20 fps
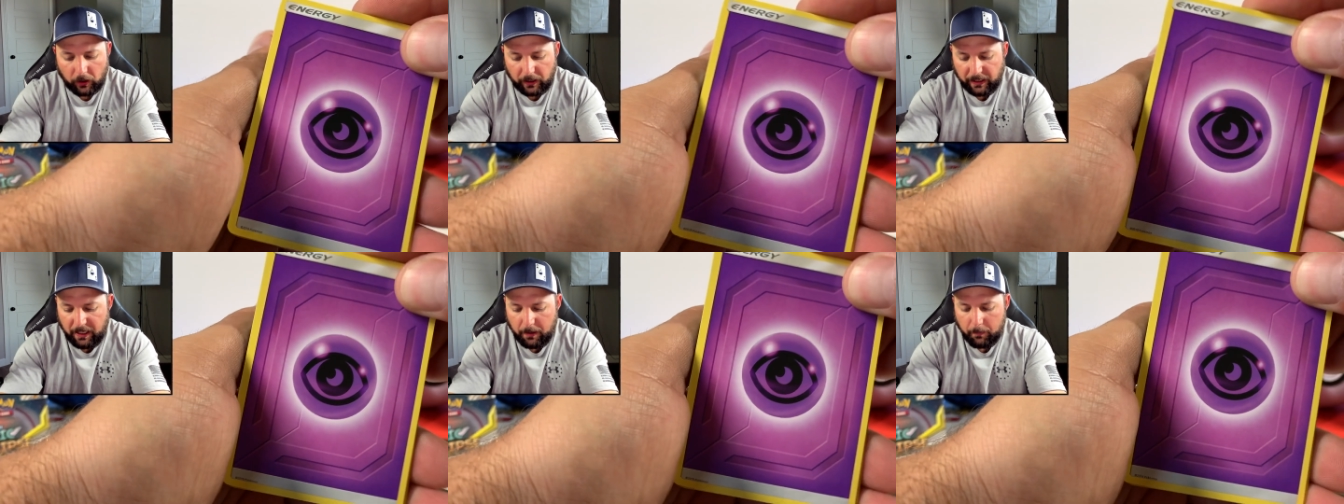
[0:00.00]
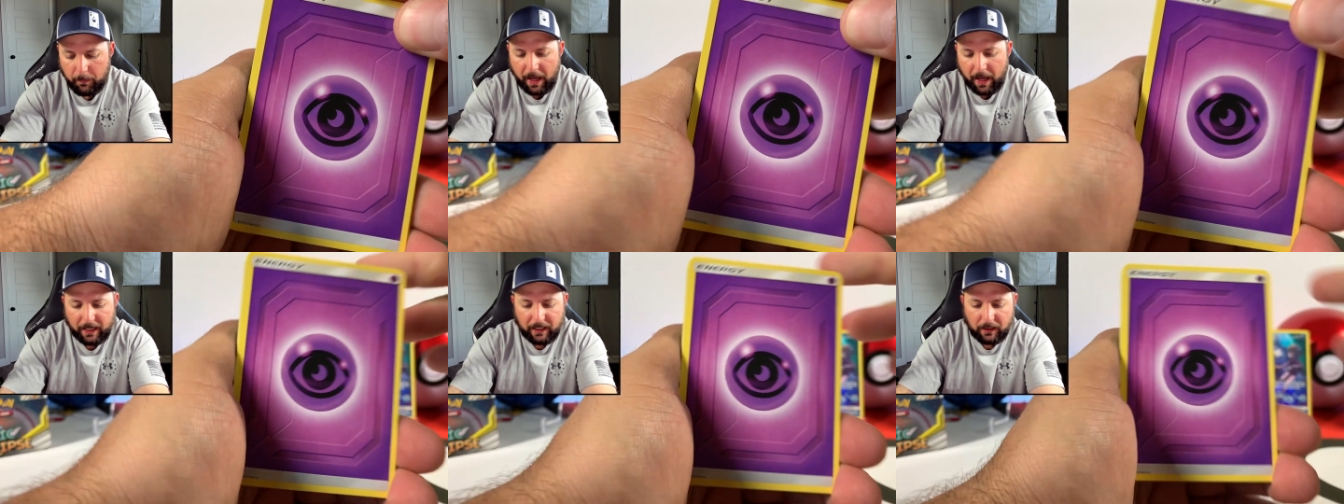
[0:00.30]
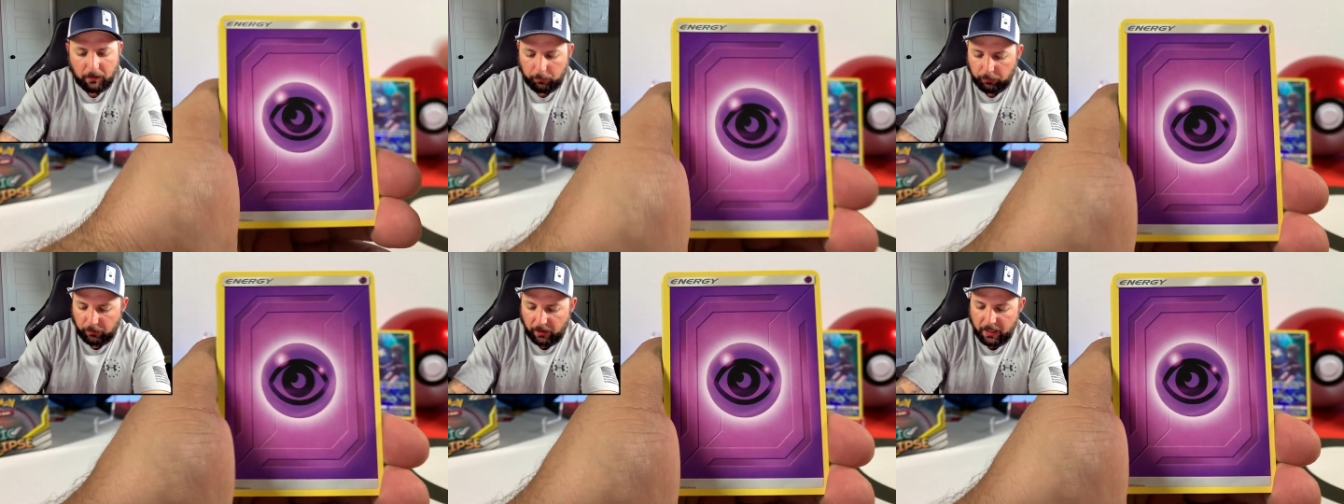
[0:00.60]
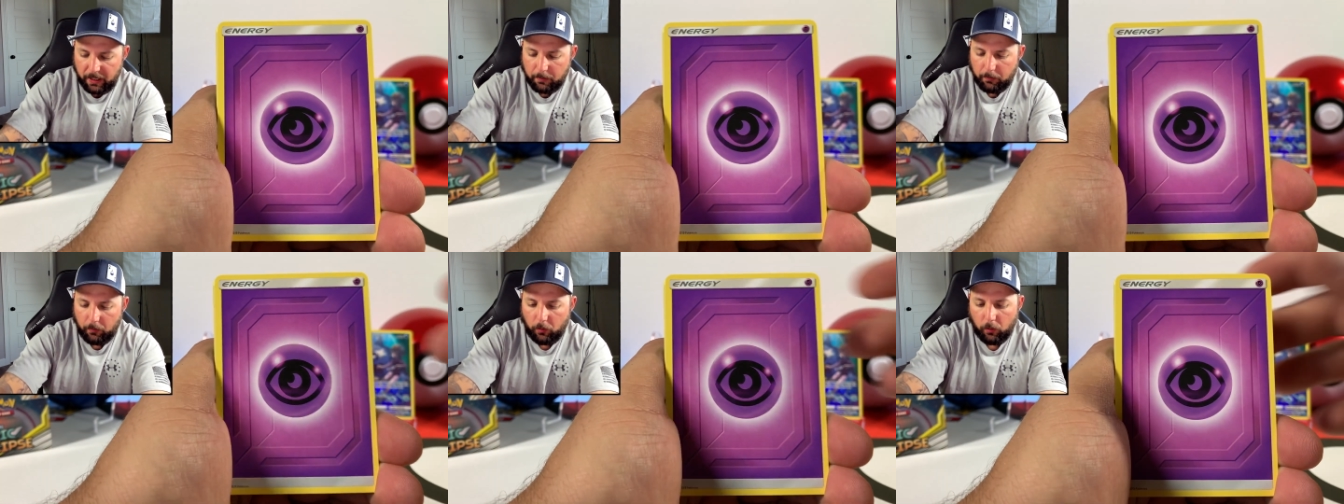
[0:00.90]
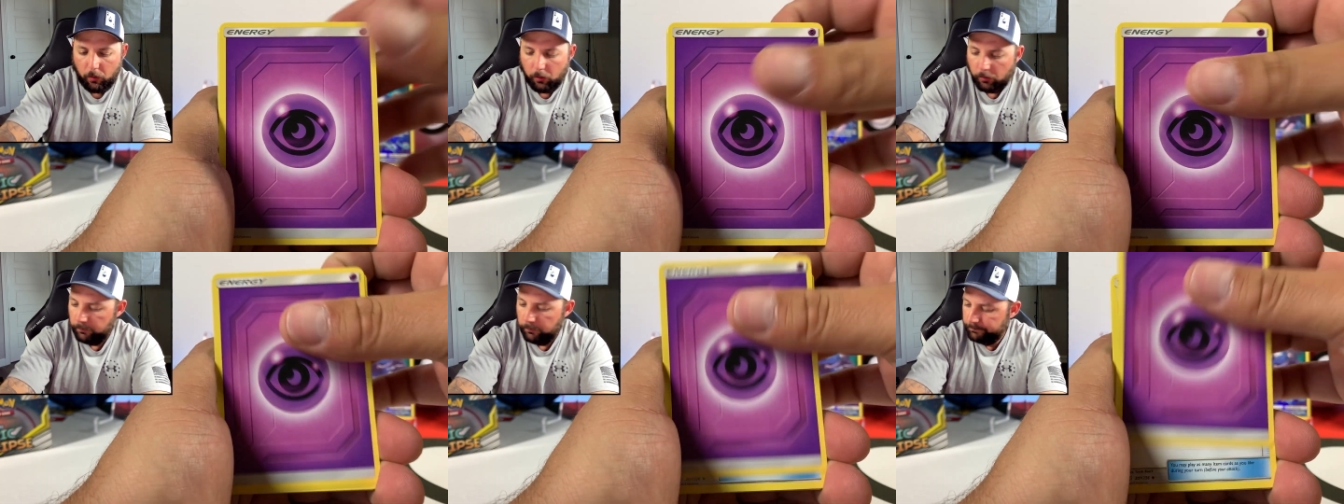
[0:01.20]
to get back into playing
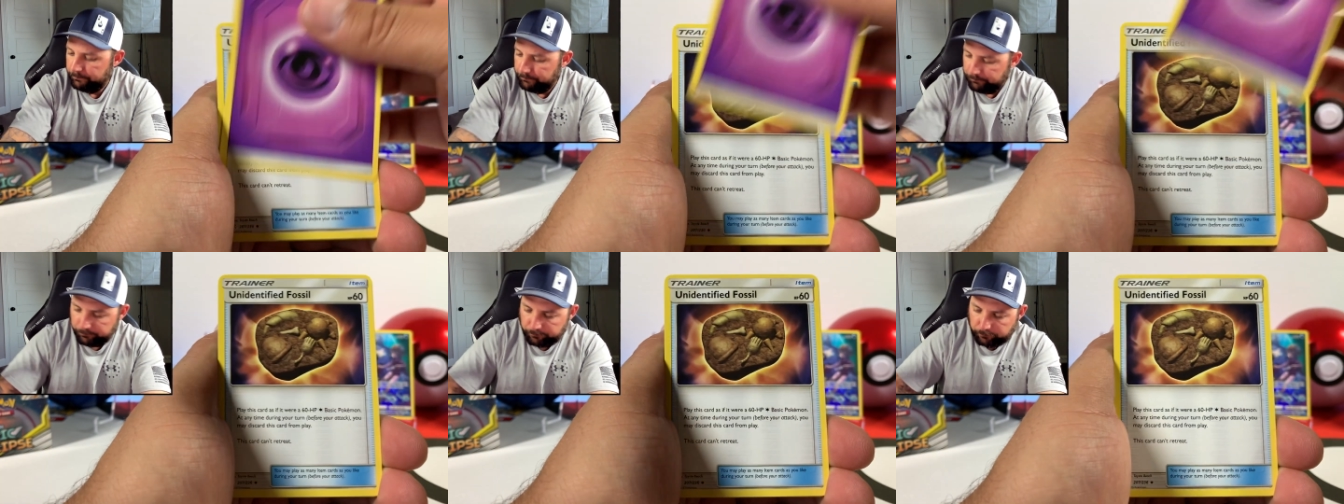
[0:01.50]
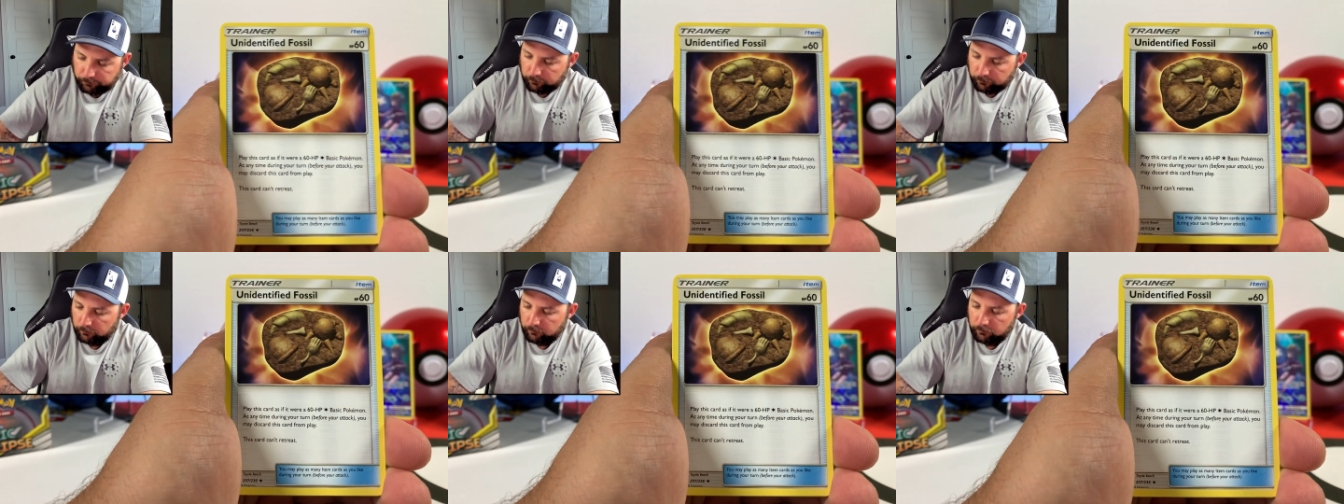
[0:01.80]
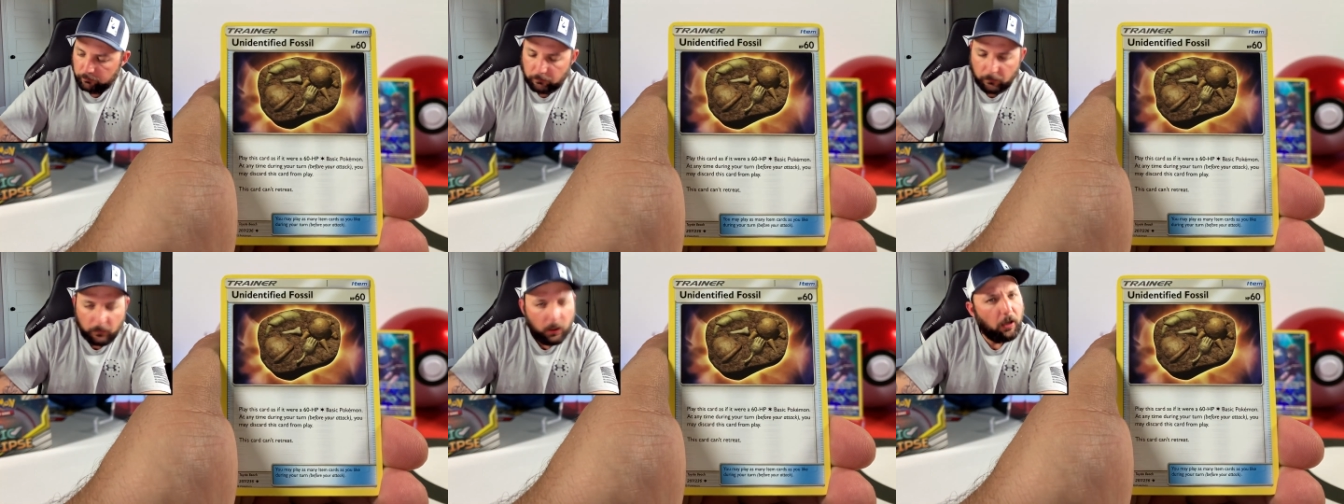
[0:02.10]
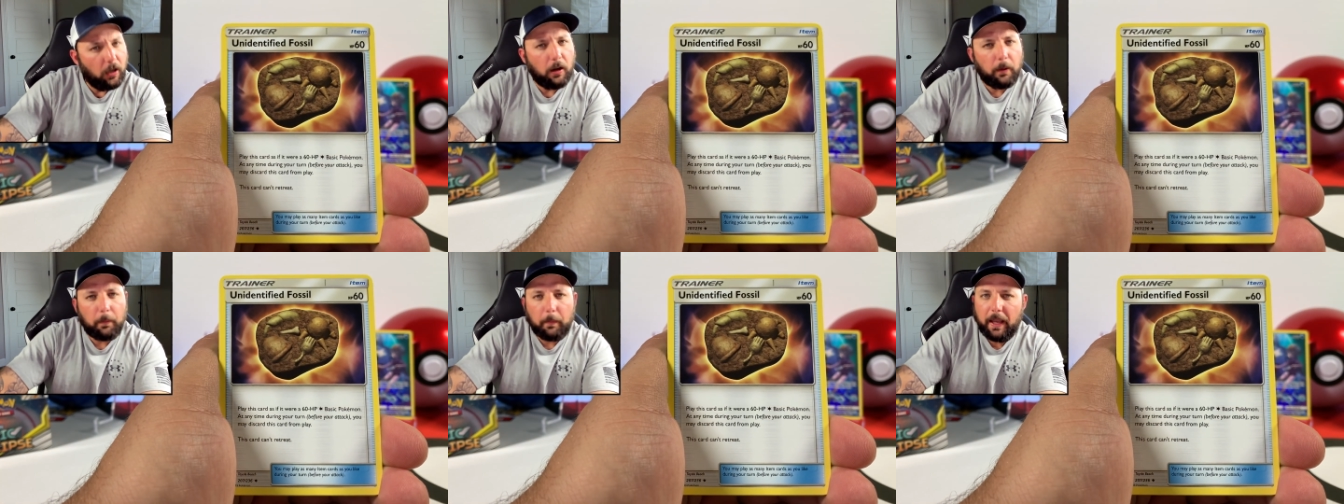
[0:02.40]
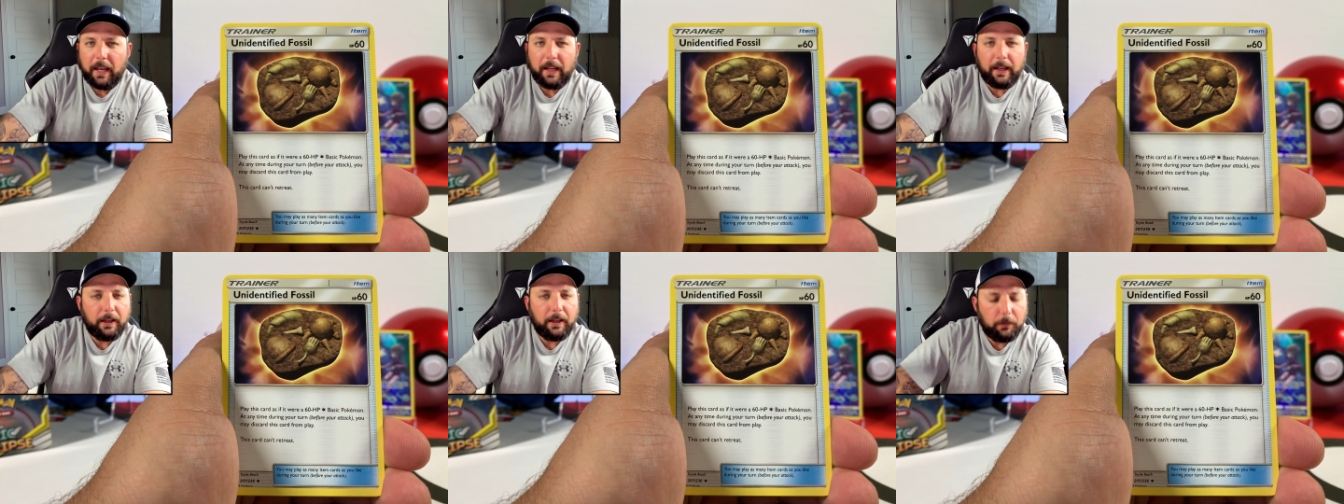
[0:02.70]
more. Oh
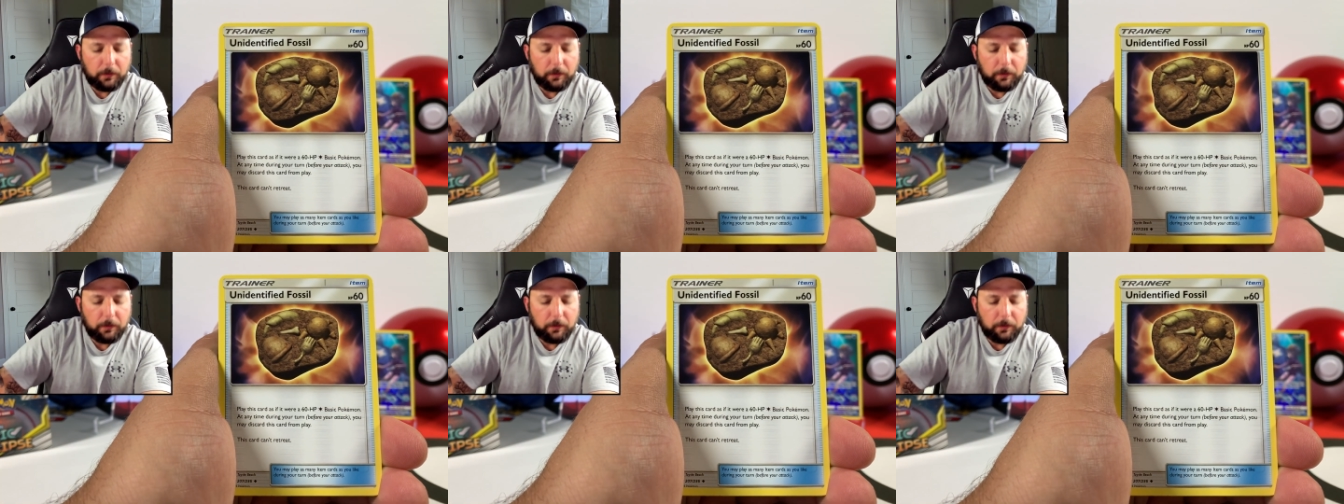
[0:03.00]
man,